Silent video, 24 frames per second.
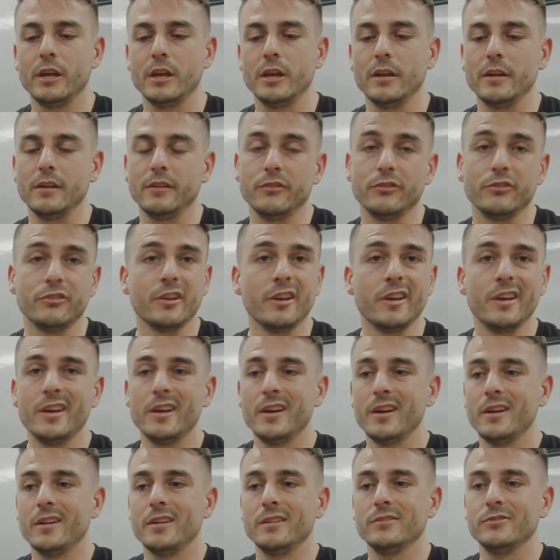is
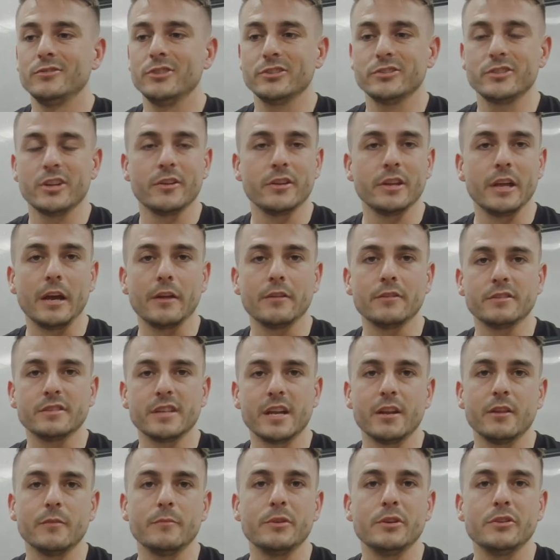just on the other
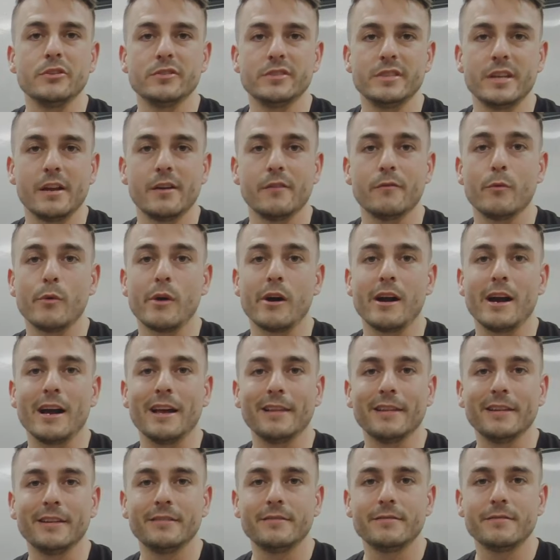side of the Puget Sound of where I
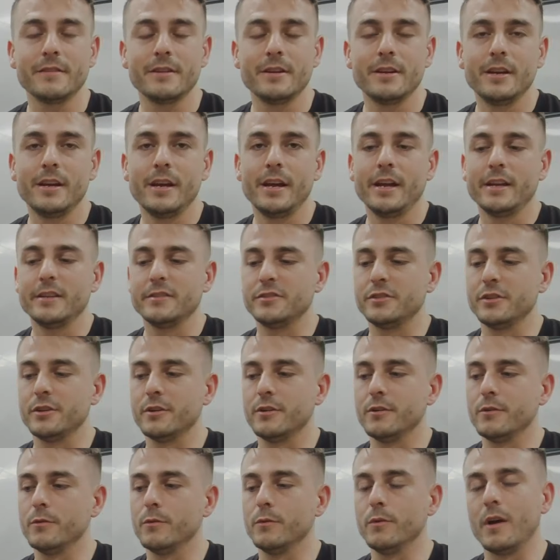live.
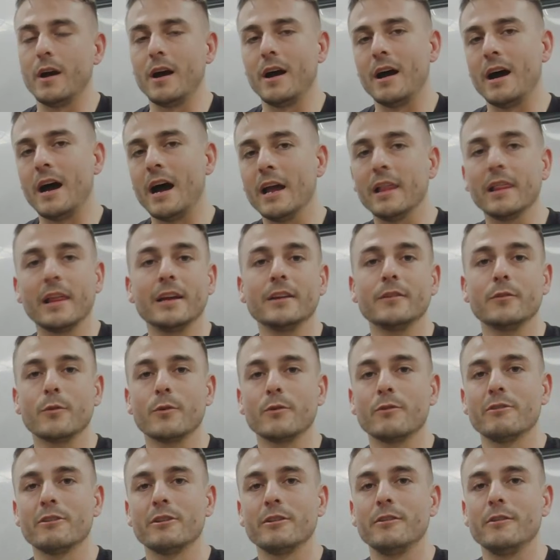So I like
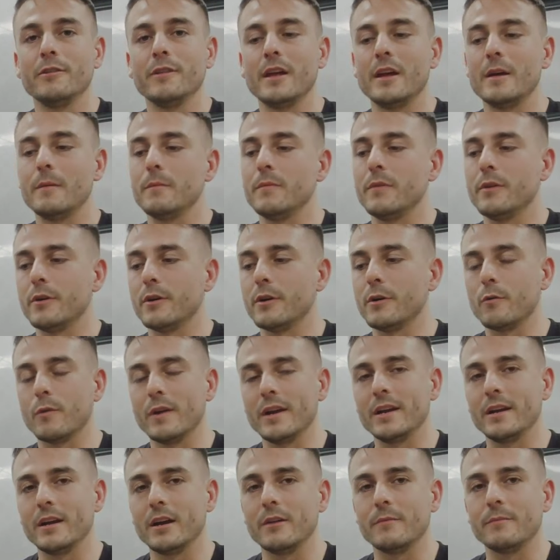ordering through them. They're a
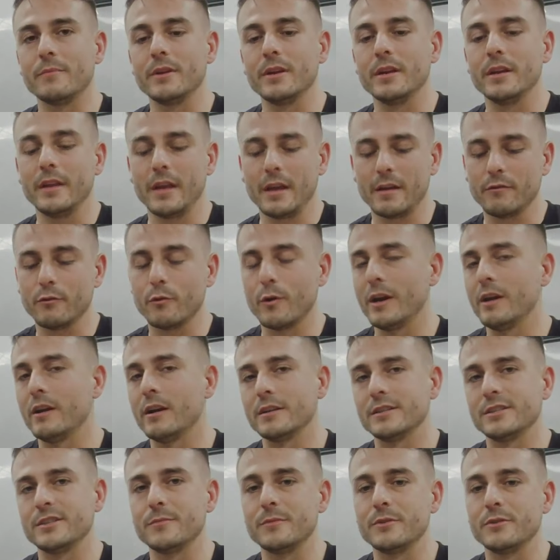great company. They have great
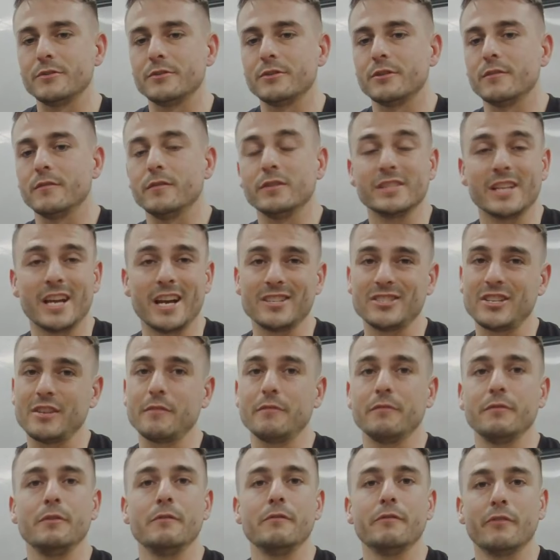customer service. I actually
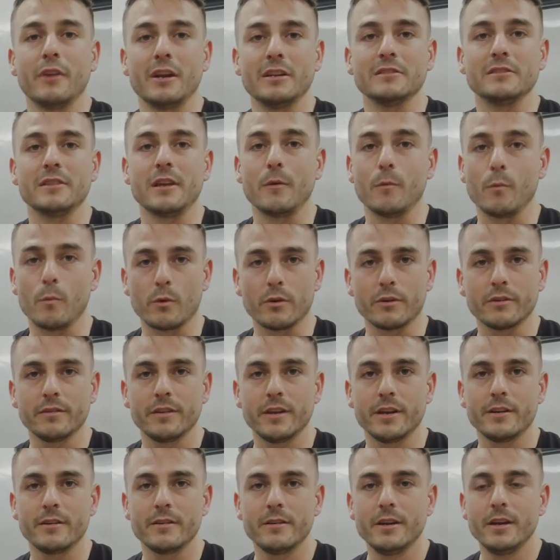have a few friends that work
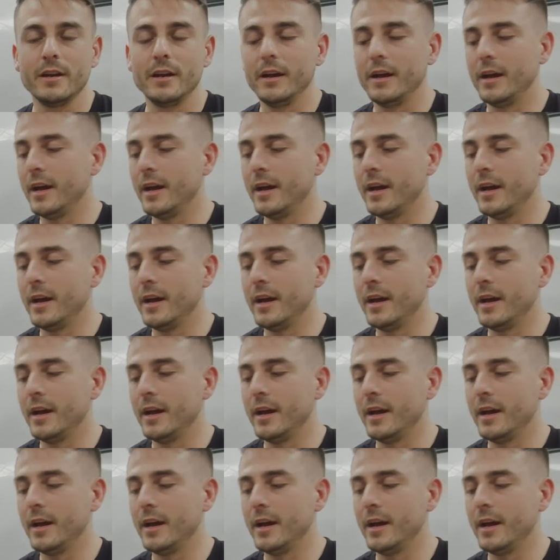there,